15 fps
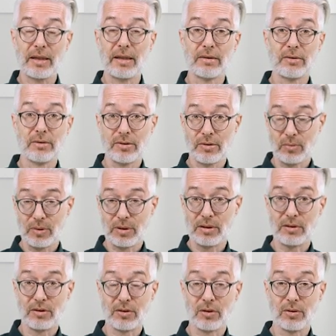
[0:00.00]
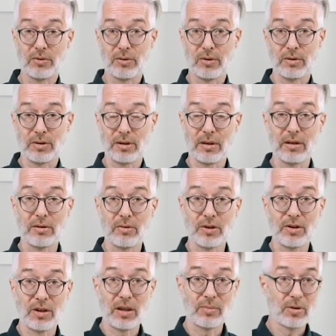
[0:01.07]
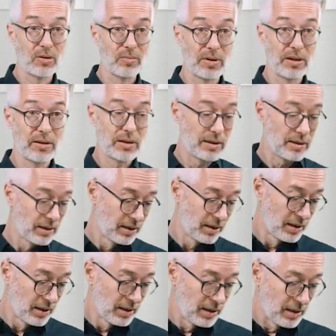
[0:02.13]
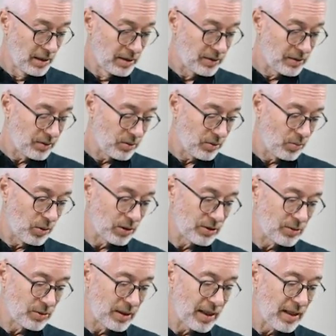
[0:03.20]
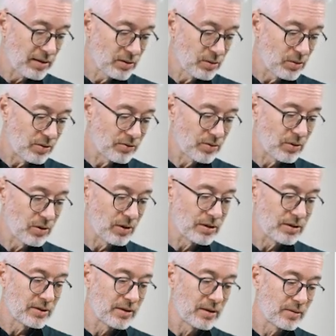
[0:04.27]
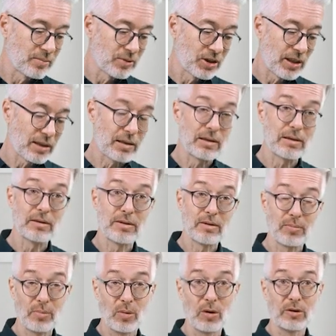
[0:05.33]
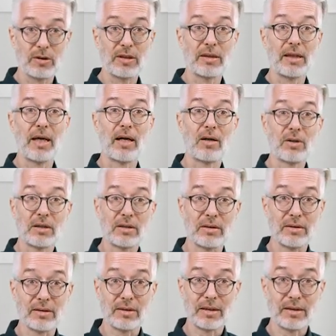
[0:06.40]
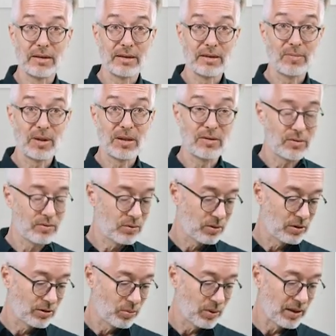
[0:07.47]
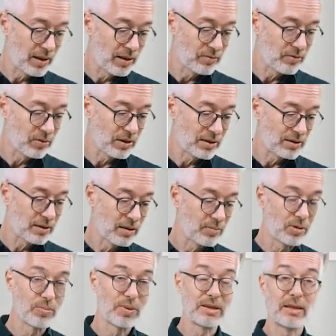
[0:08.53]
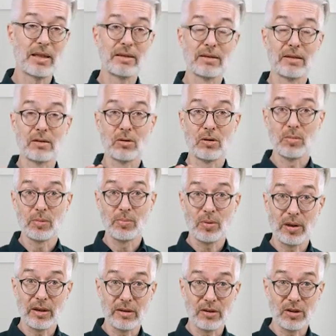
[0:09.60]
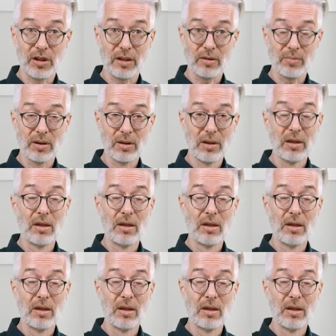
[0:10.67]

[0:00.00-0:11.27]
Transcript: can do, so we didn't show you now the country shape completely. So what you can do, of course, um, SHACL supports inheritance. And this means, of course, we can, for example, besides a Nobel Prize shape,